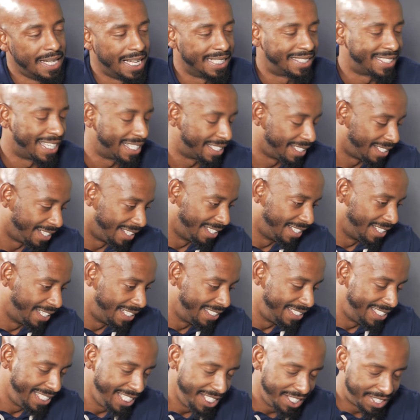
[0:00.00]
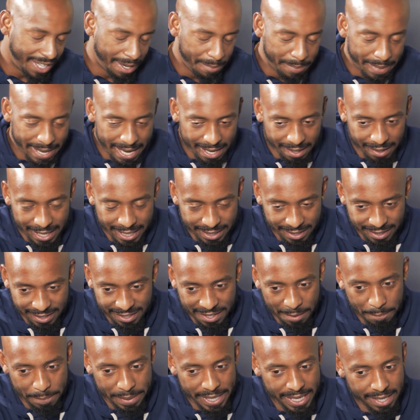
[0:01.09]
That's like a DJ battle I
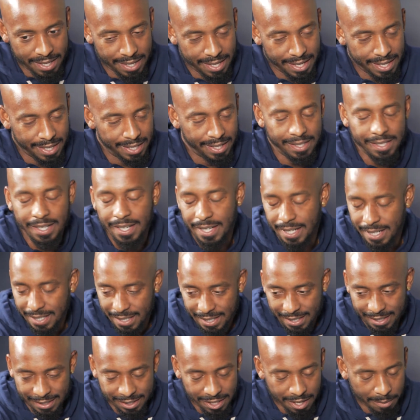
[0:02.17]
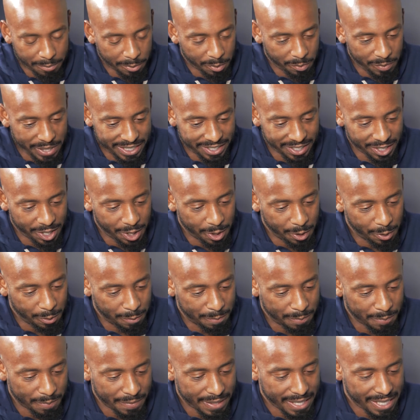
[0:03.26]
just competed in a couple of weeks ago.
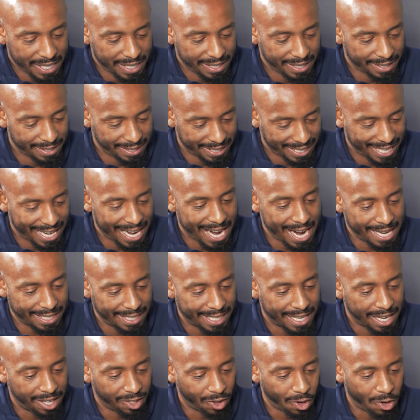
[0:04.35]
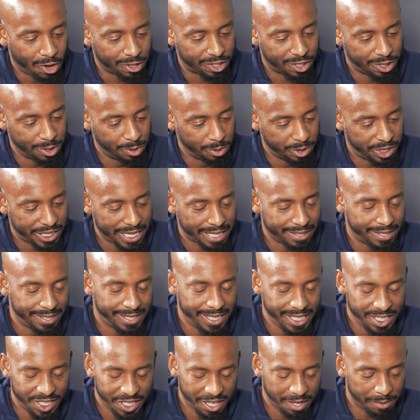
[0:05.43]
The guy that I lost to, shout to
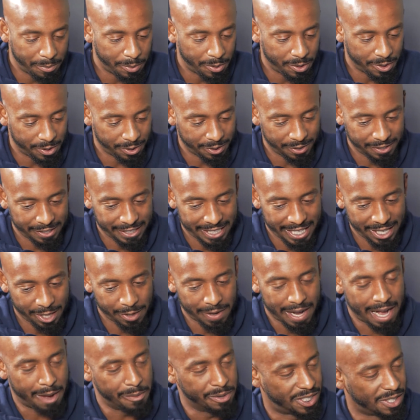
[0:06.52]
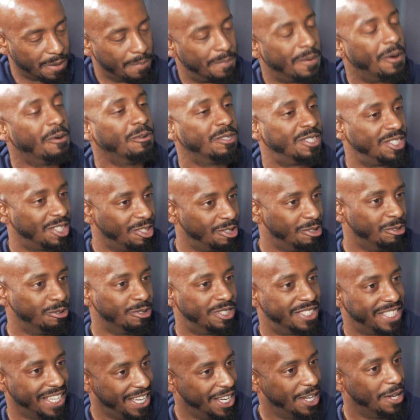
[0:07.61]
DJ Immortal, you know, I was supposed to
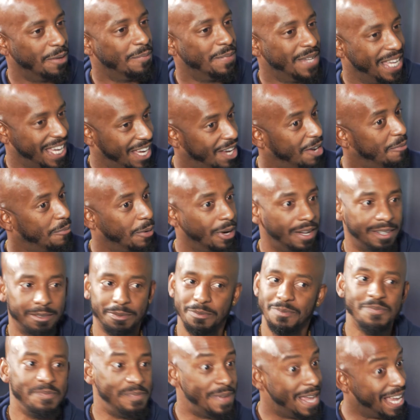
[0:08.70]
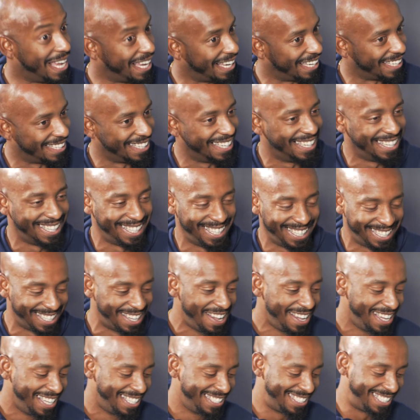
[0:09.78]
lose to him.
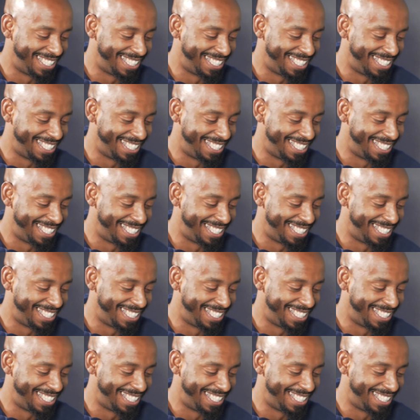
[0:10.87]
Man.